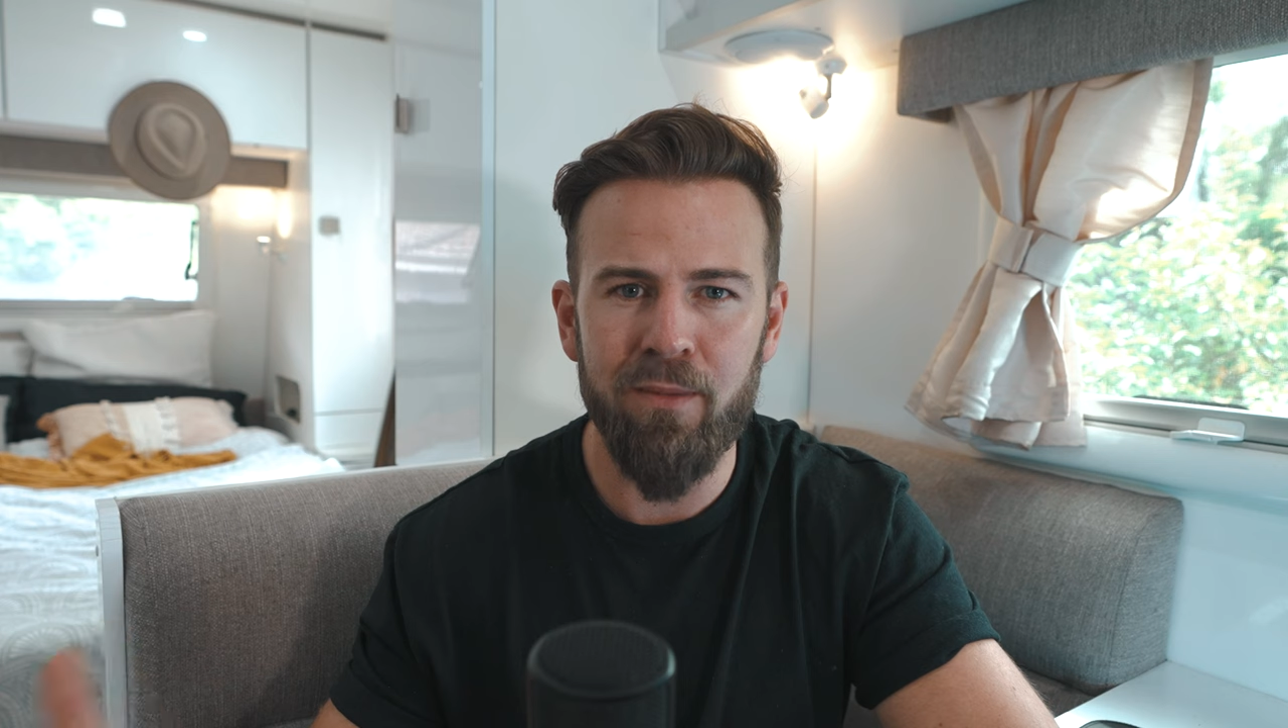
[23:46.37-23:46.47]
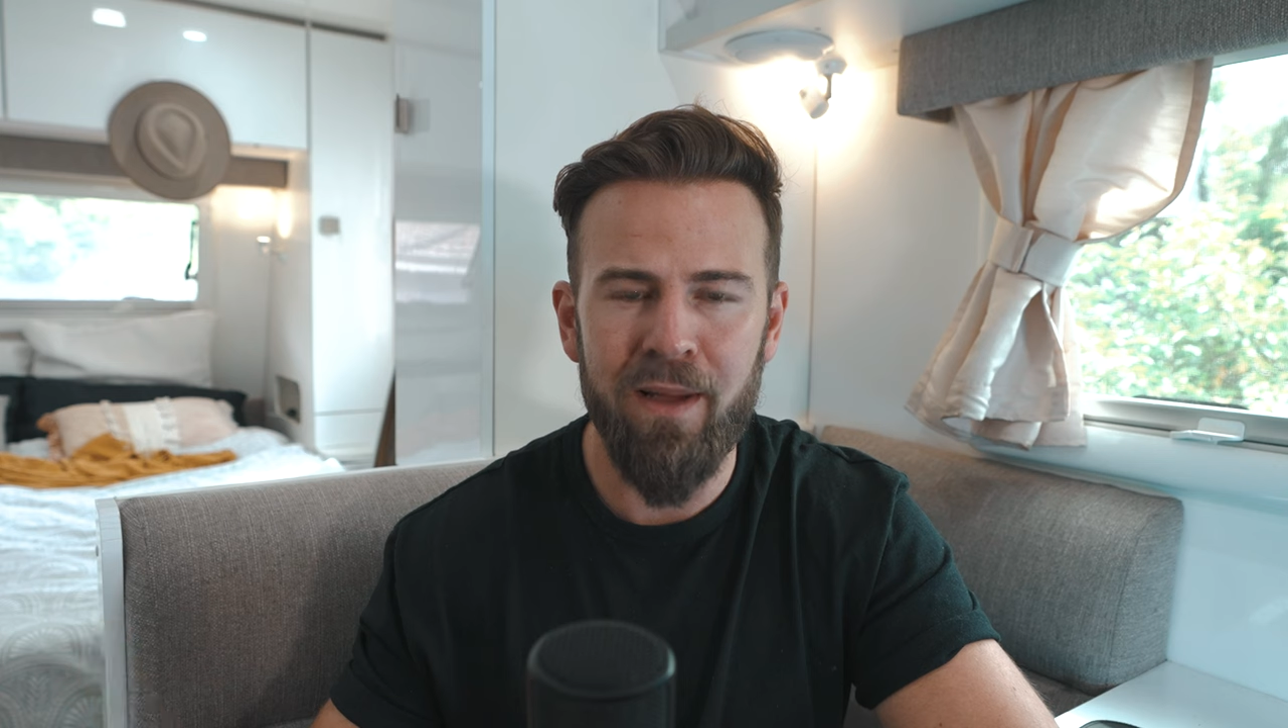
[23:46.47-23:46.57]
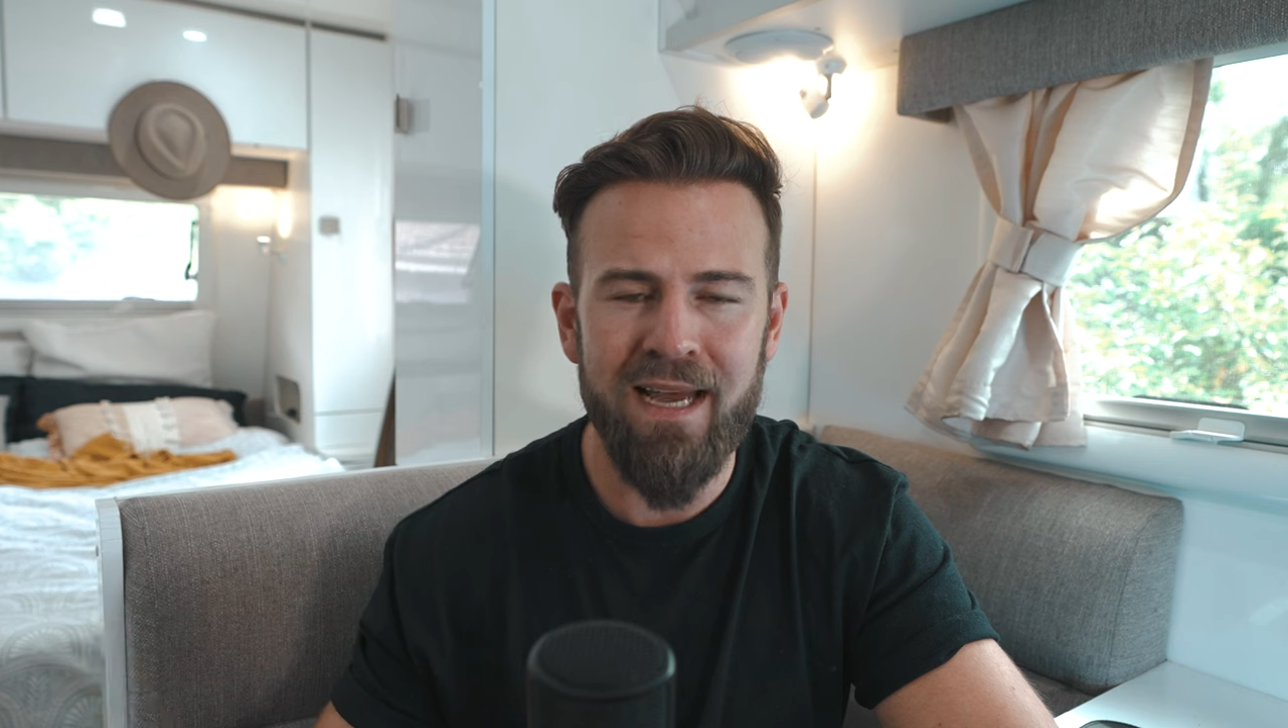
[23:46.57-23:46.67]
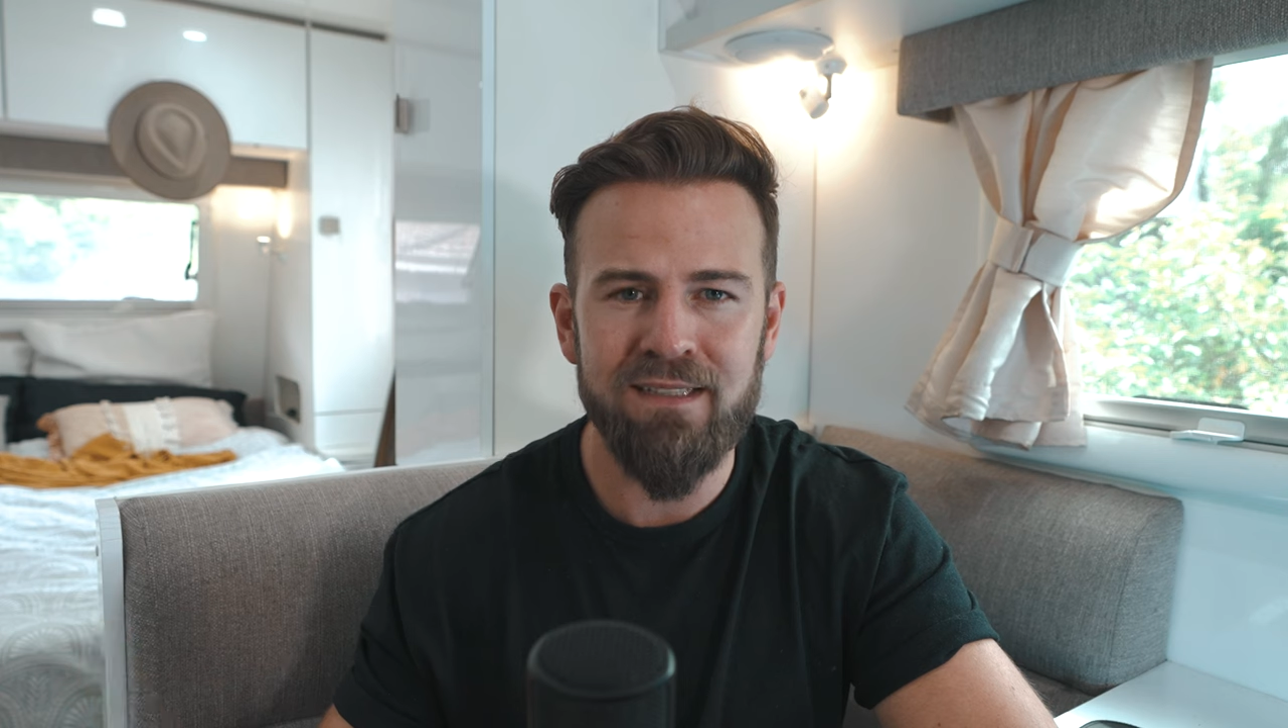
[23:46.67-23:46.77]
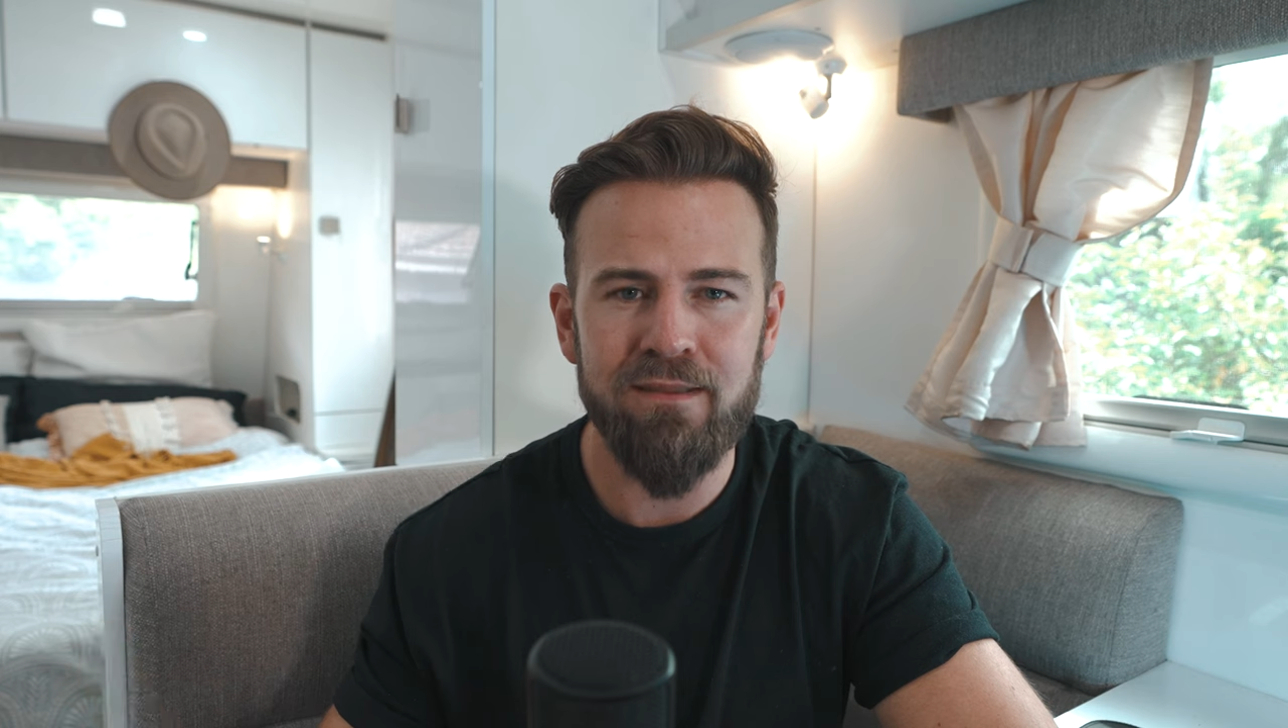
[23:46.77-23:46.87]

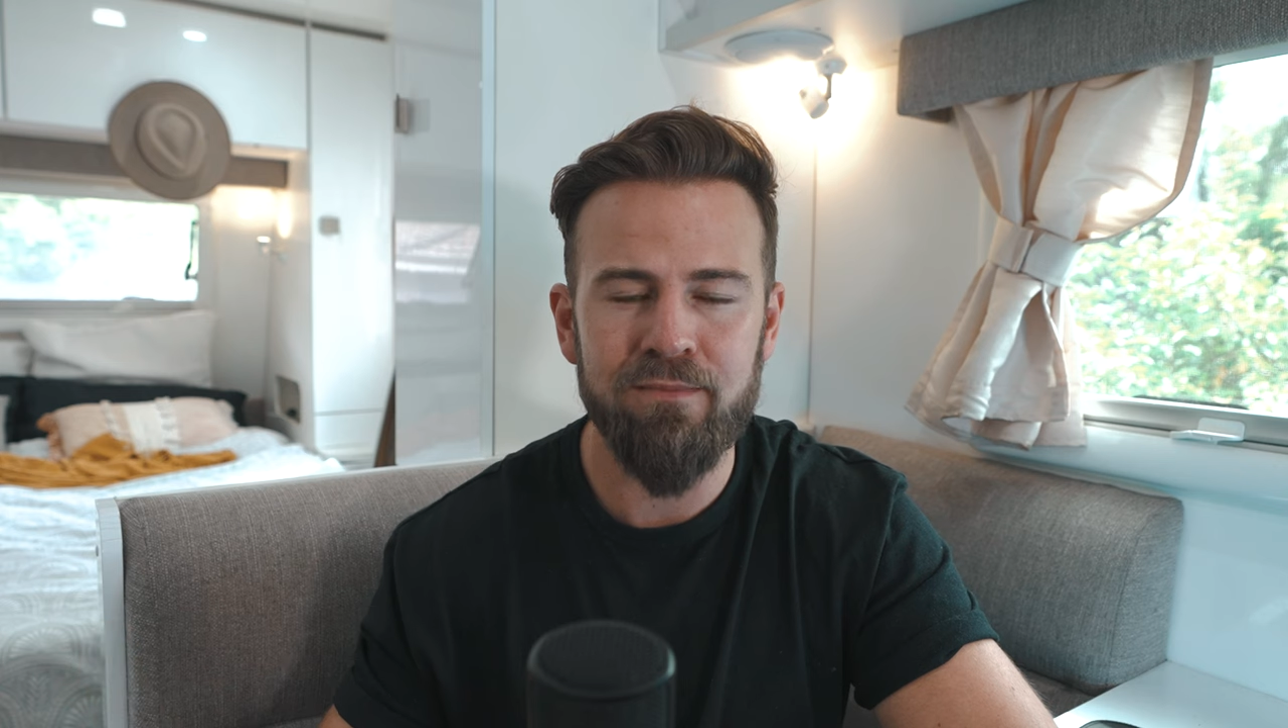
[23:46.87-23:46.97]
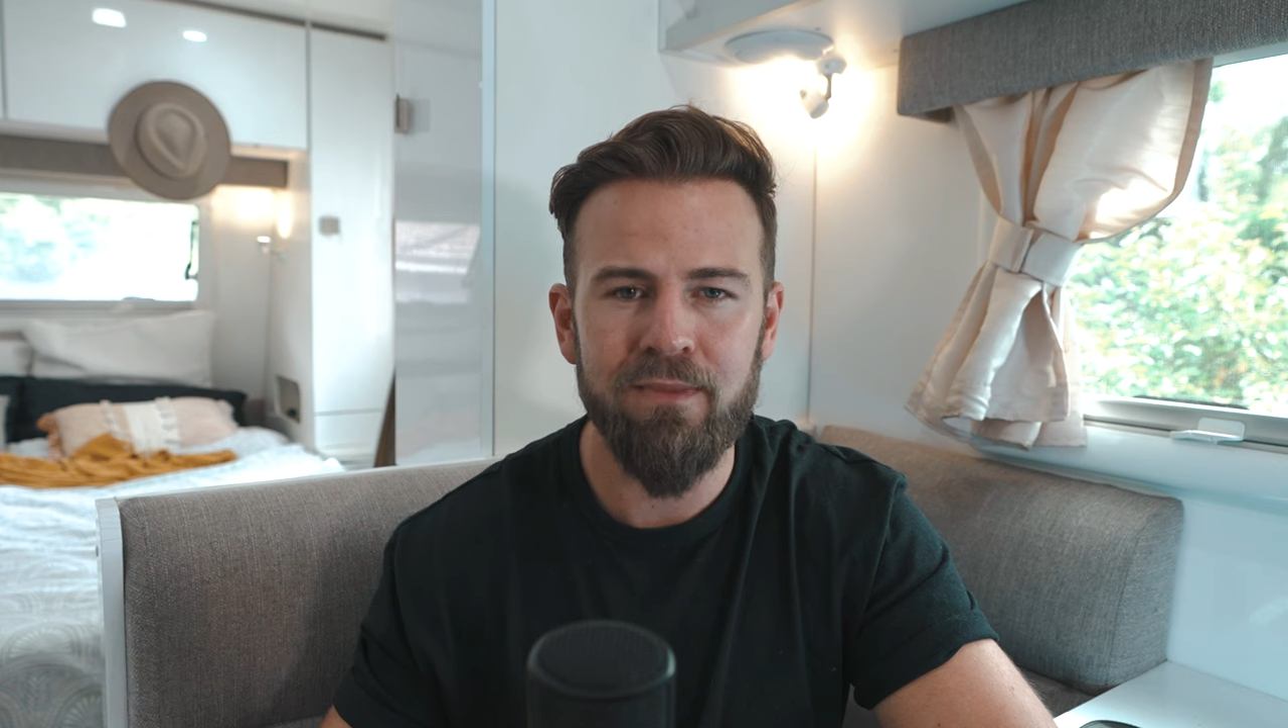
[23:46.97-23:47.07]
capac